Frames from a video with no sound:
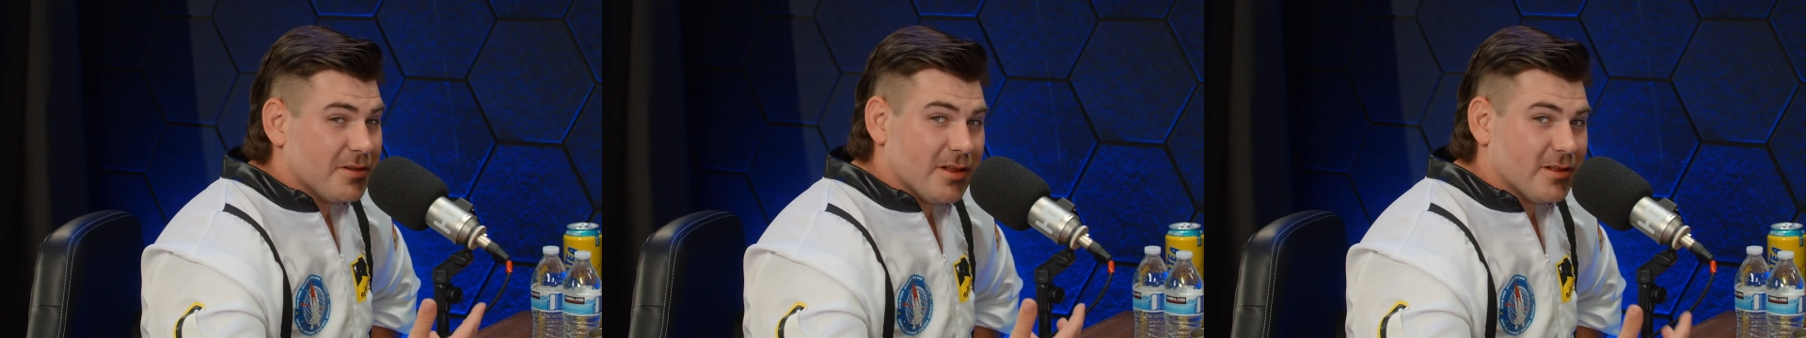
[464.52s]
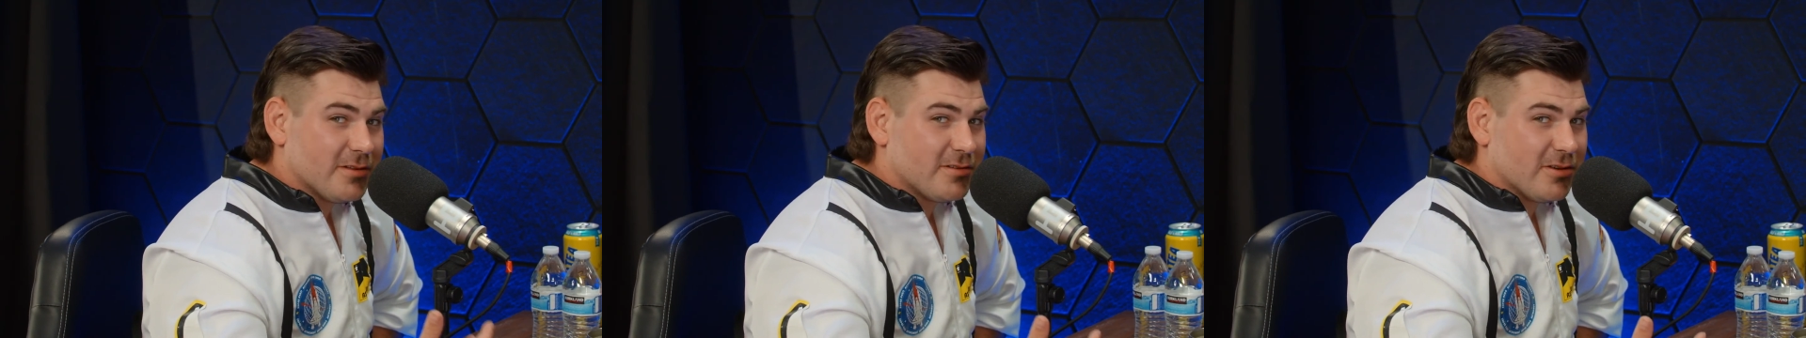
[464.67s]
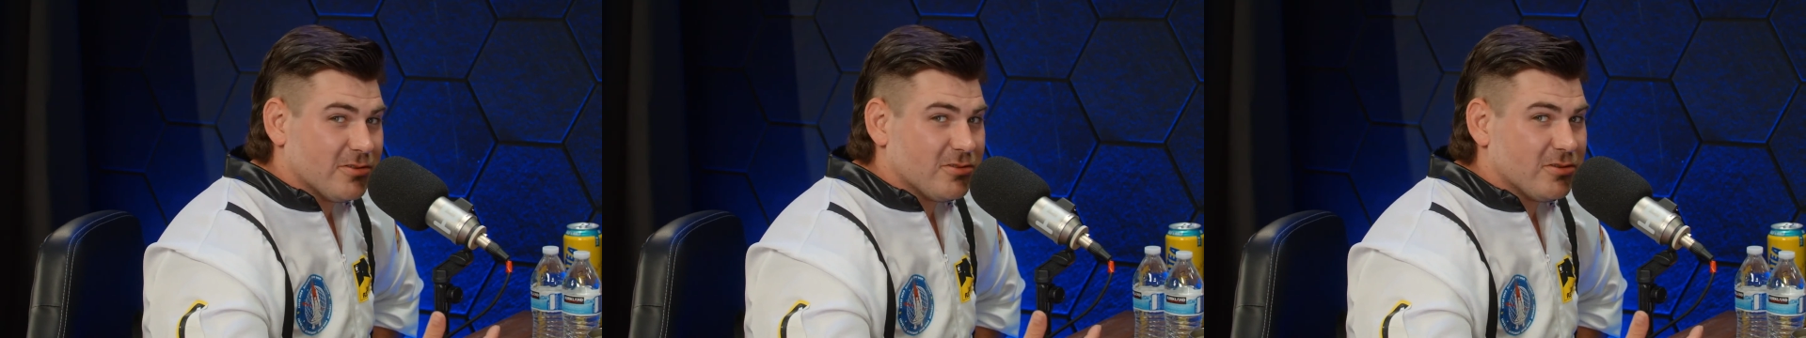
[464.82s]

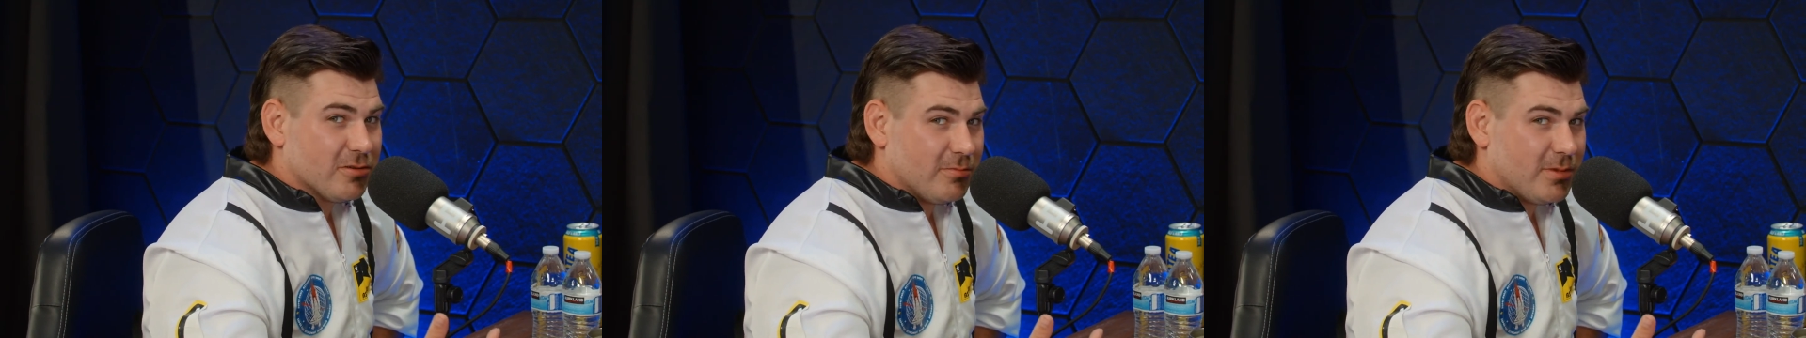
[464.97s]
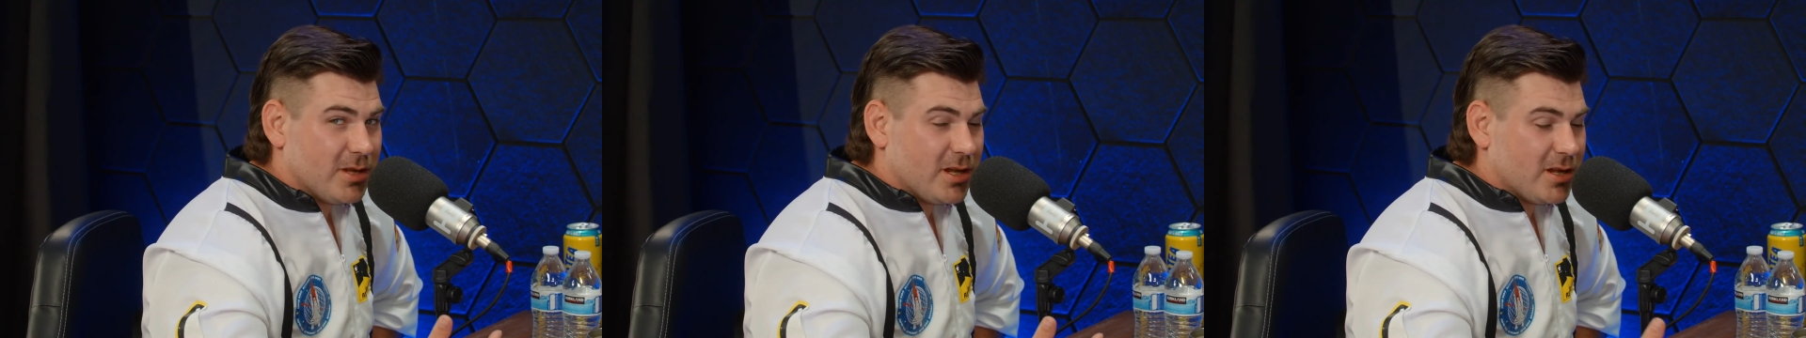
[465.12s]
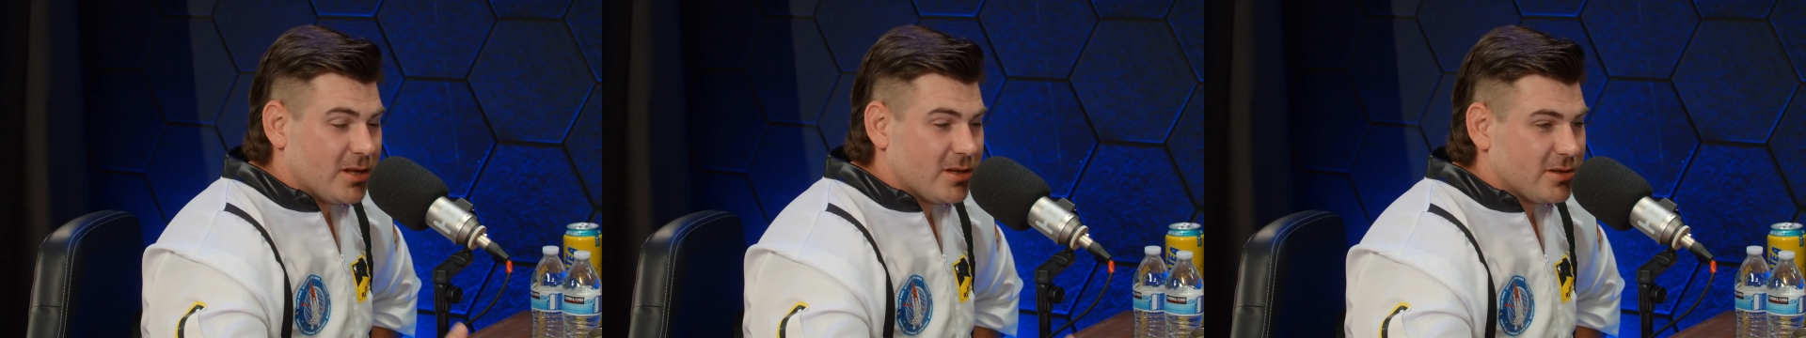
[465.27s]
social
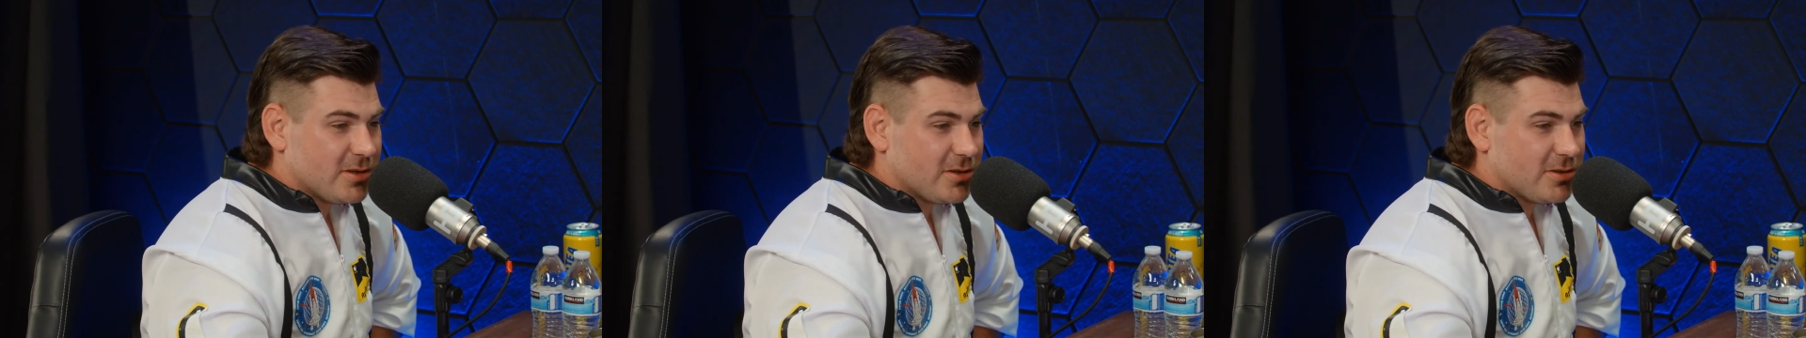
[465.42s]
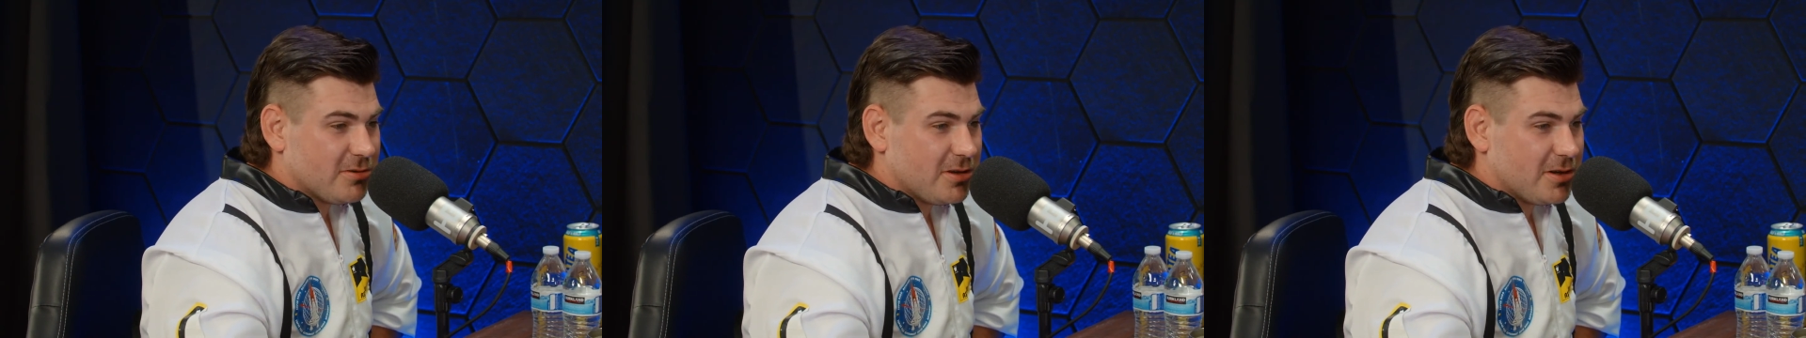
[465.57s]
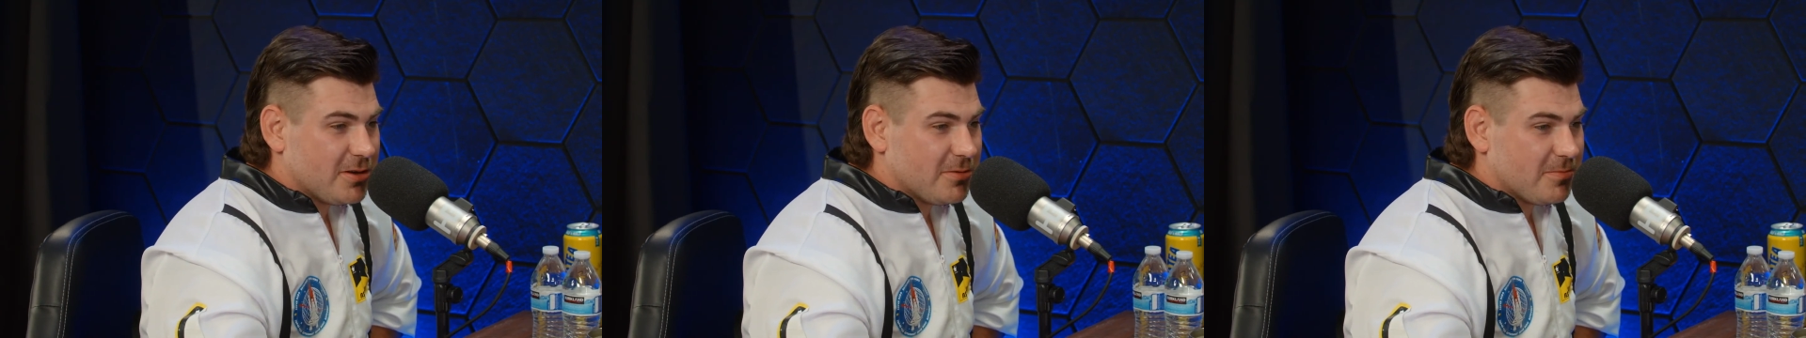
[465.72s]
media
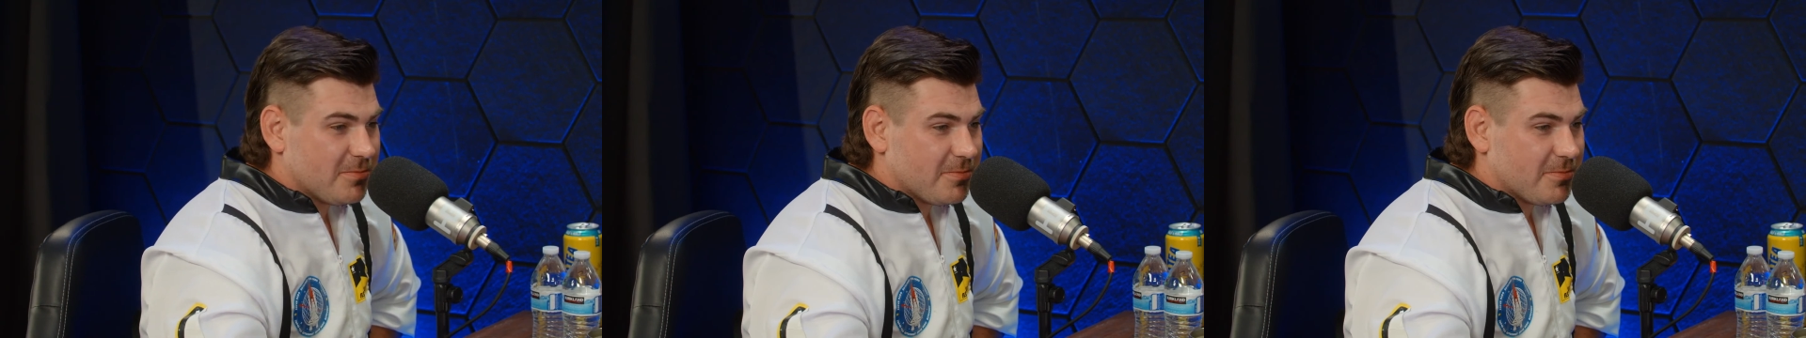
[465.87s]
industry,